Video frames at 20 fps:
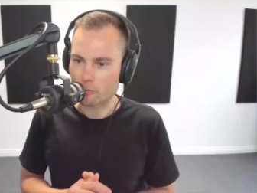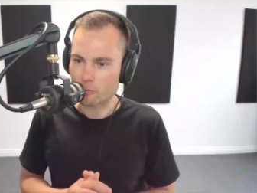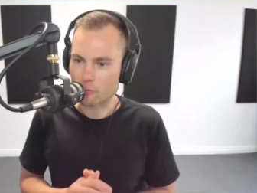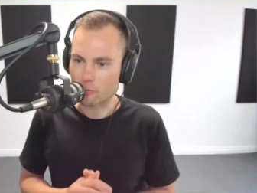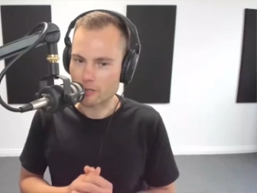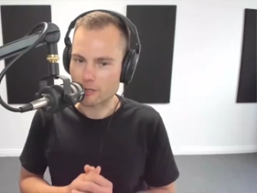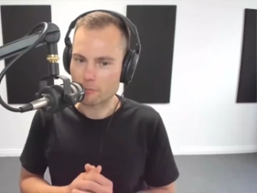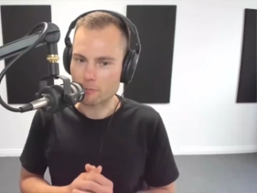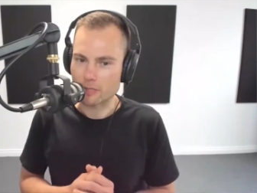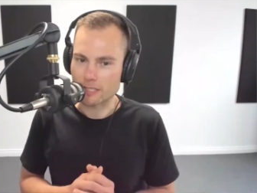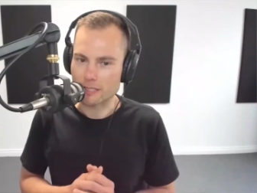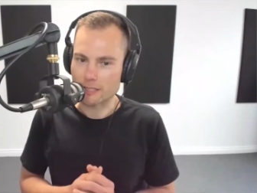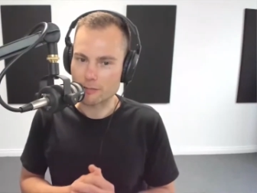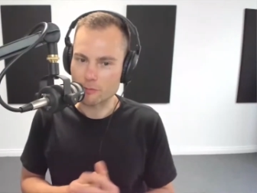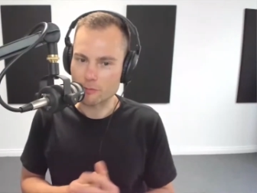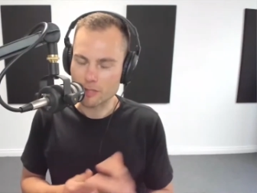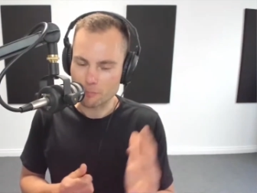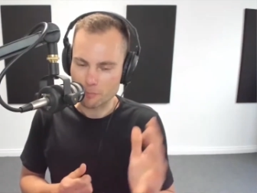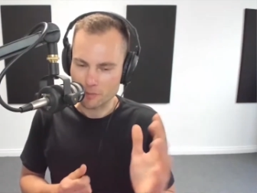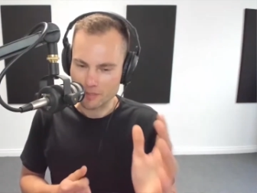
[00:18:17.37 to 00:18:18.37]
with completely
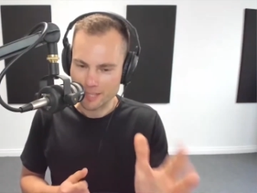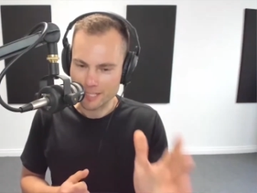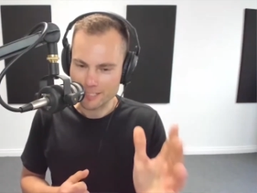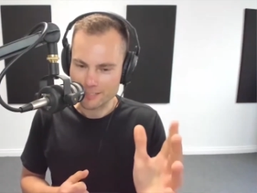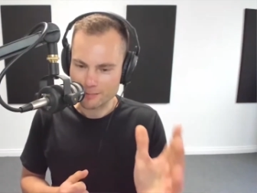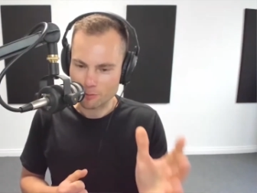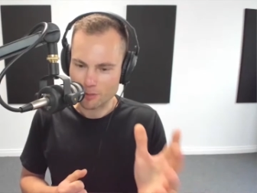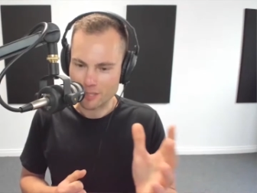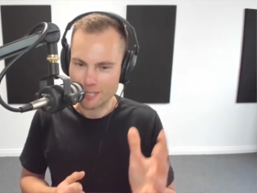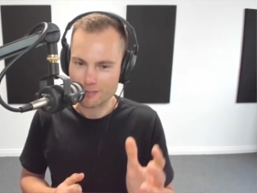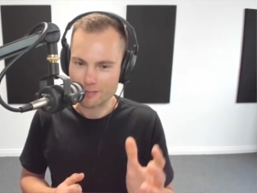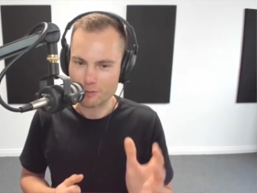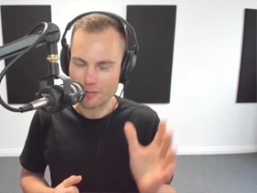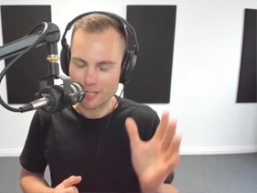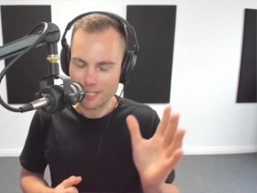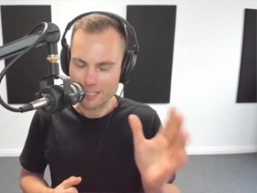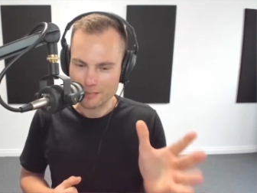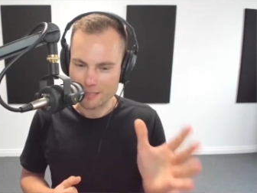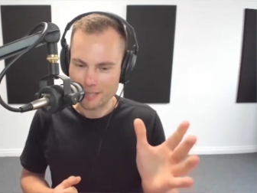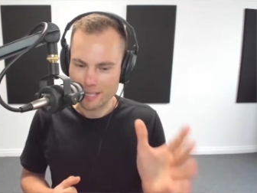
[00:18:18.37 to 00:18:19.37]
with it but that's what they do
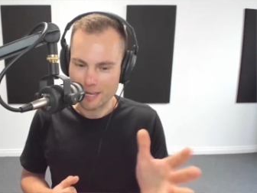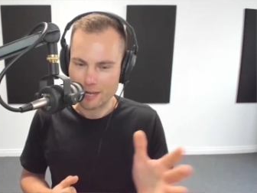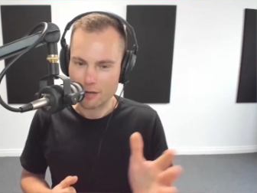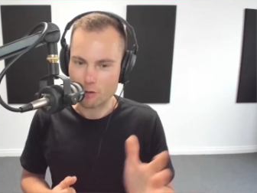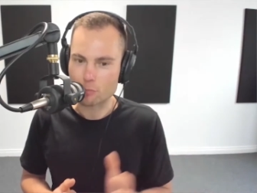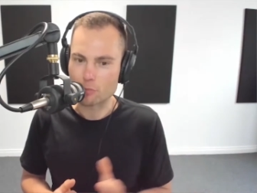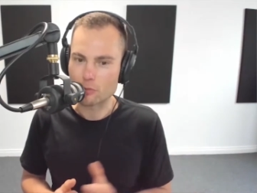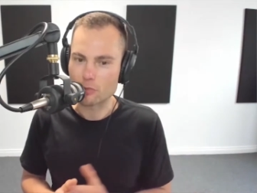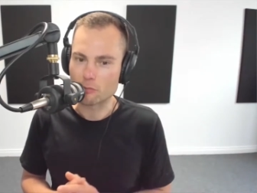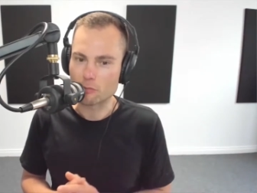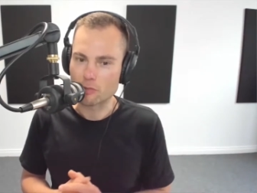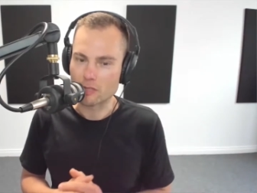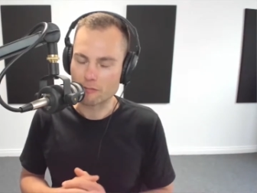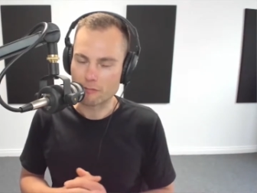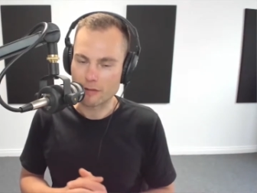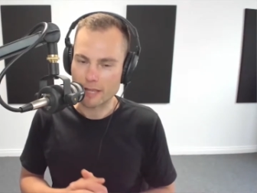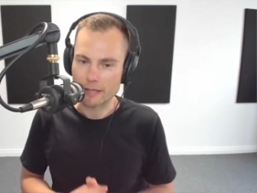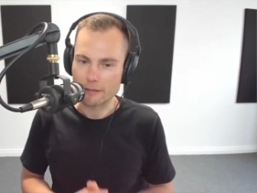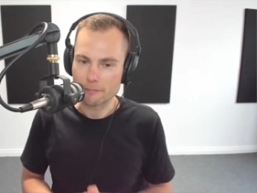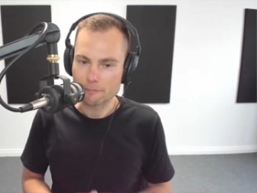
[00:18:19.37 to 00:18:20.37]
that's what they help with with
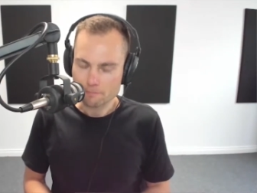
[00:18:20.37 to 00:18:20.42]
that